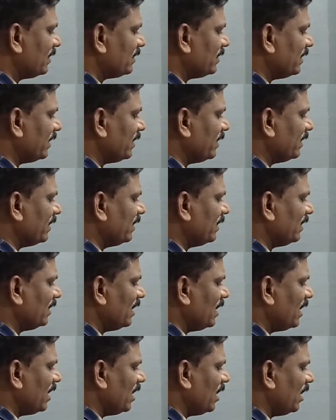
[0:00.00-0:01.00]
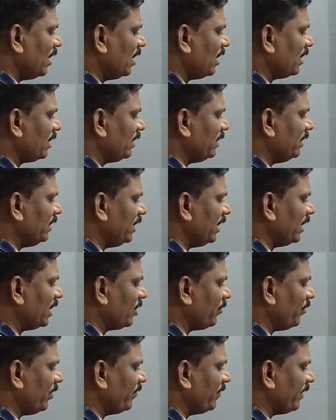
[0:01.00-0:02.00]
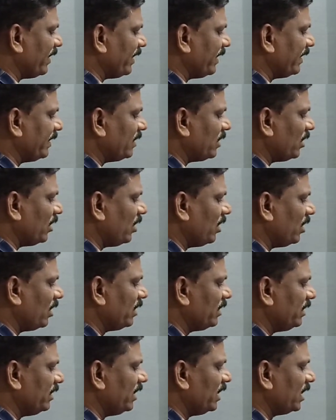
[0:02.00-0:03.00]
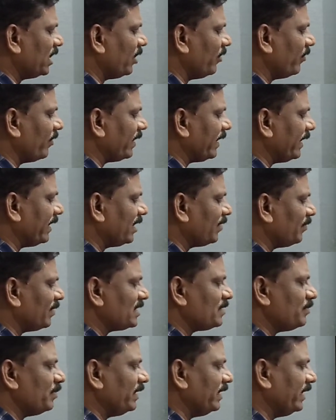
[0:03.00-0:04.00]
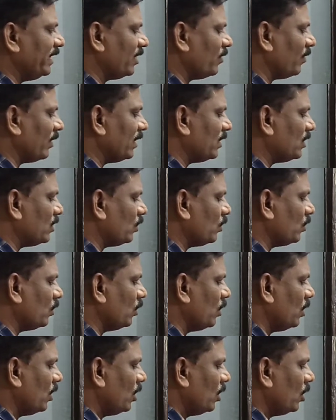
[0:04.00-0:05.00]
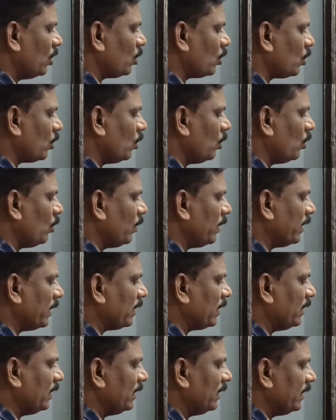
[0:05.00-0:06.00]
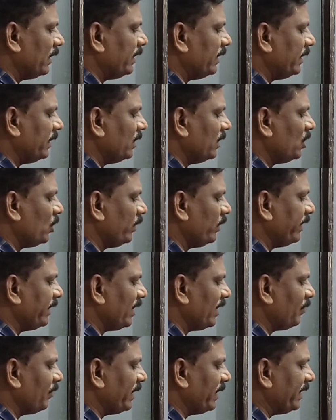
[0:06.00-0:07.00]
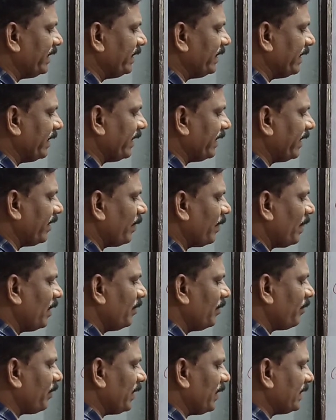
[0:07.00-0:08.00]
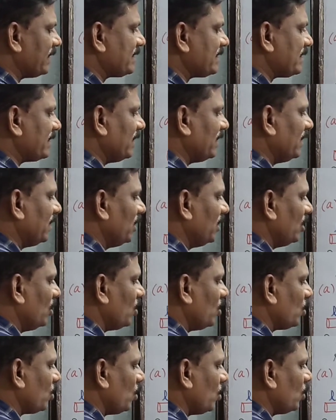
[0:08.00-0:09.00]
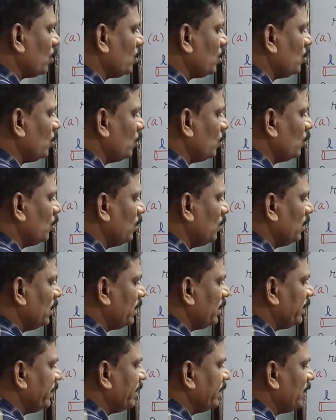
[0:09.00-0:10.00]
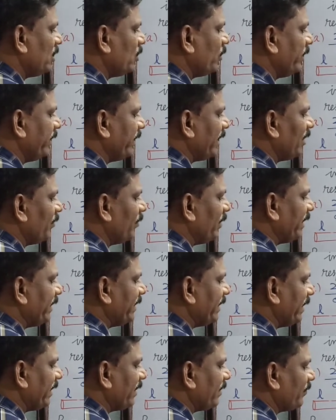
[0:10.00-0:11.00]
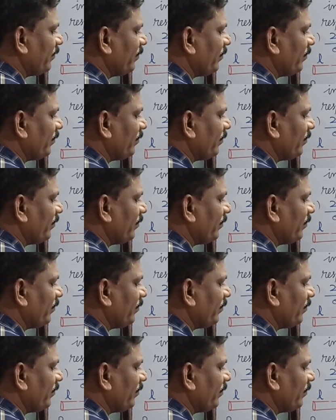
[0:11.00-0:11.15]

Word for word: then R equivalent, R equivalent must be equal to rho one into L by A plus rho two into L by A.